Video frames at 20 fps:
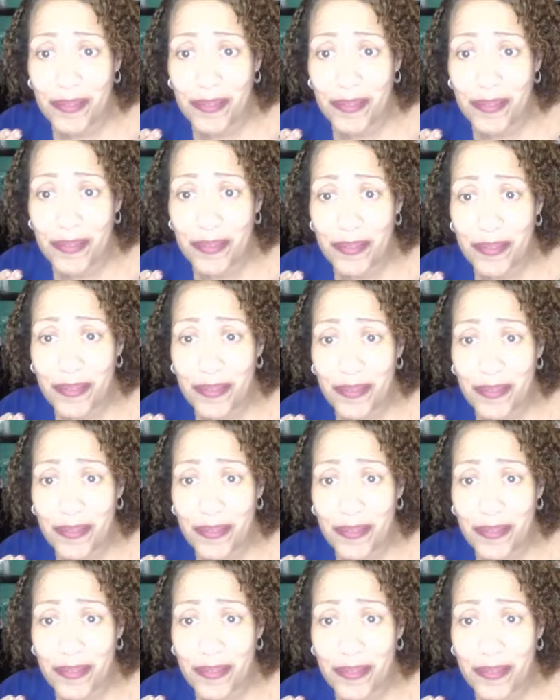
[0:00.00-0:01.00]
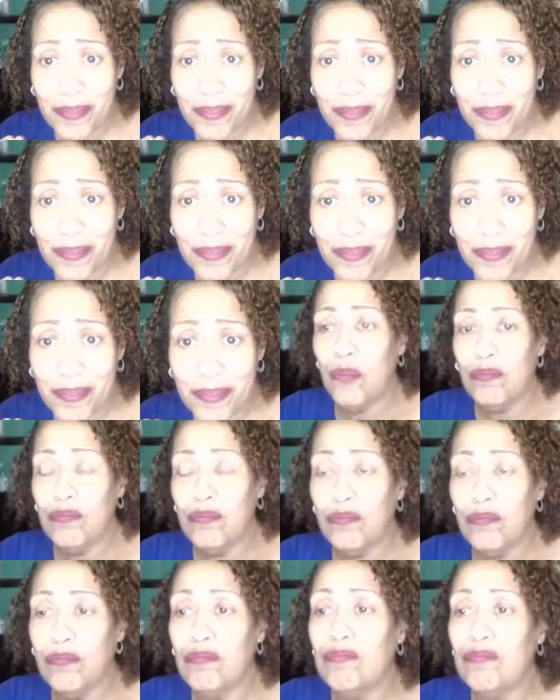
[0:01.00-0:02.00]
It's not.
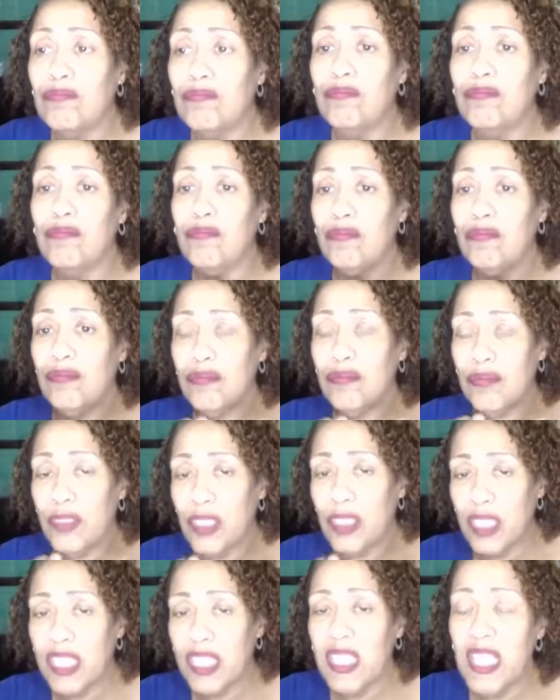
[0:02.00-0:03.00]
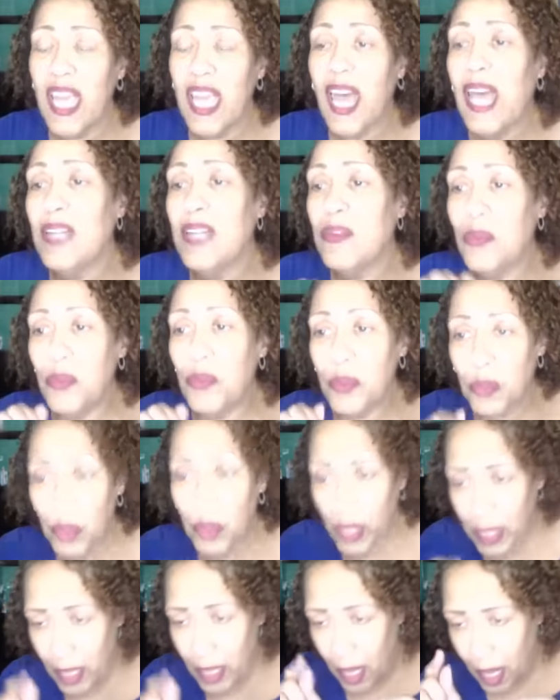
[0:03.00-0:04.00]
So looking at
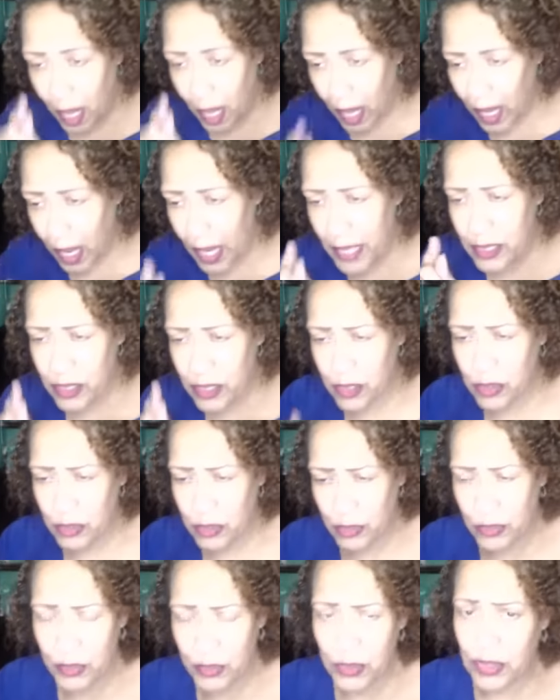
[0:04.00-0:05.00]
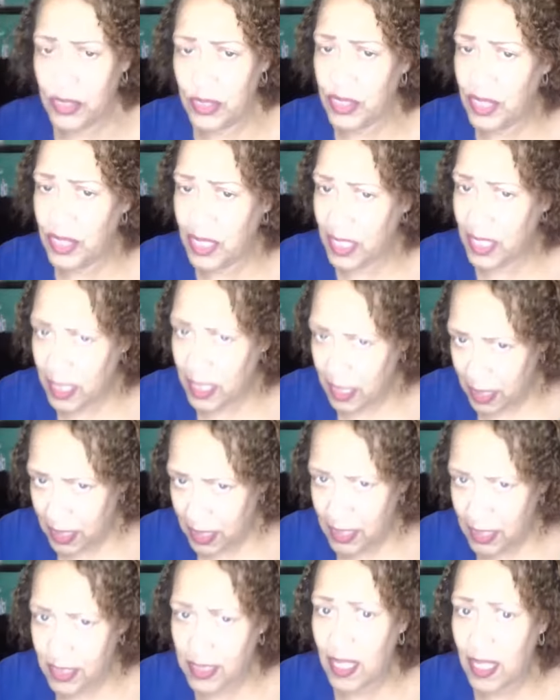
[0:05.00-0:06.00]
what I use
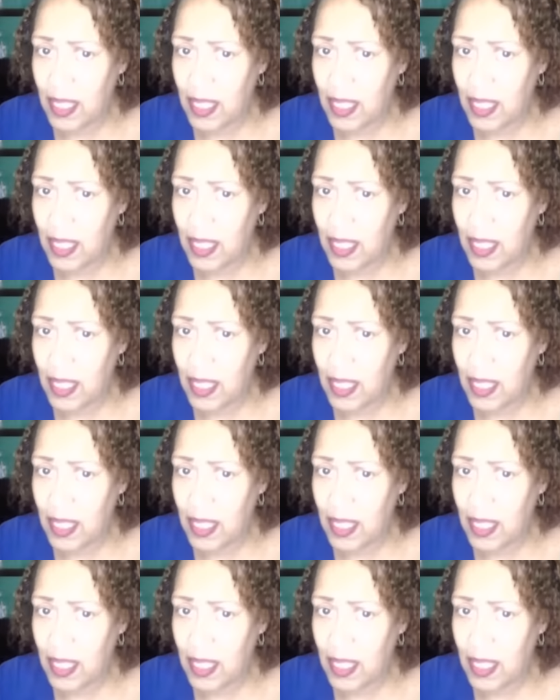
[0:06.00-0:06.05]
is,